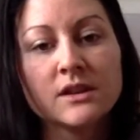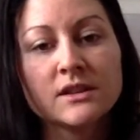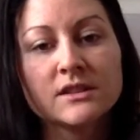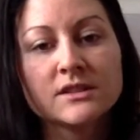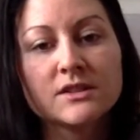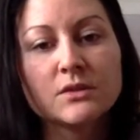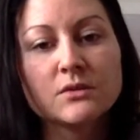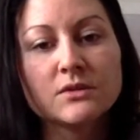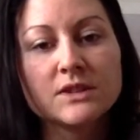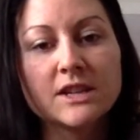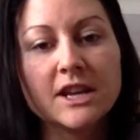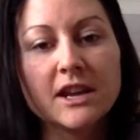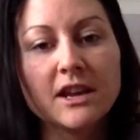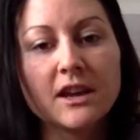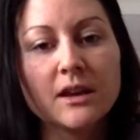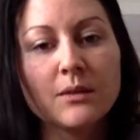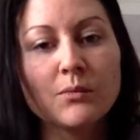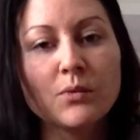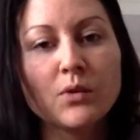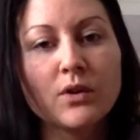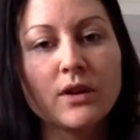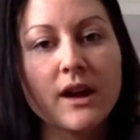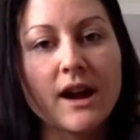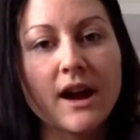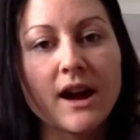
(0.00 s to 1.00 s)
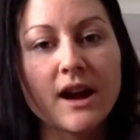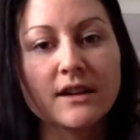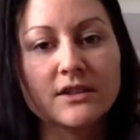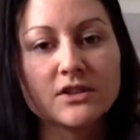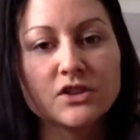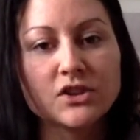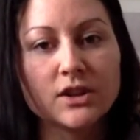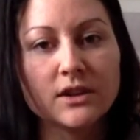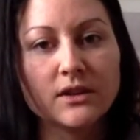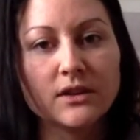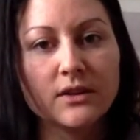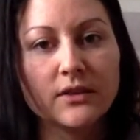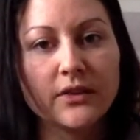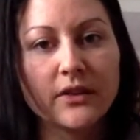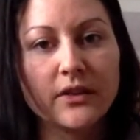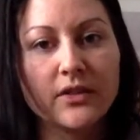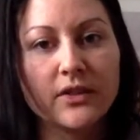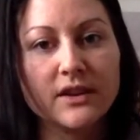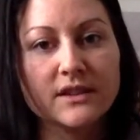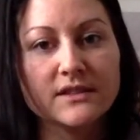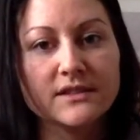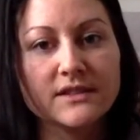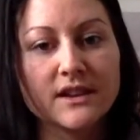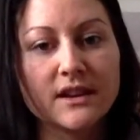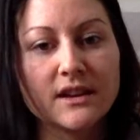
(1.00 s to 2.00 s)
So taking more action on the
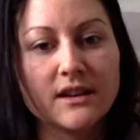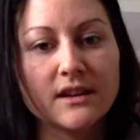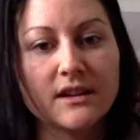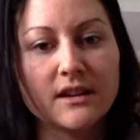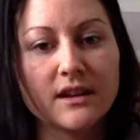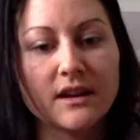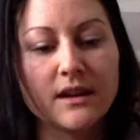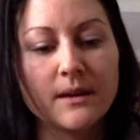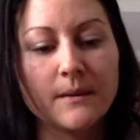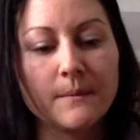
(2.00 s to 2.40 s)
things that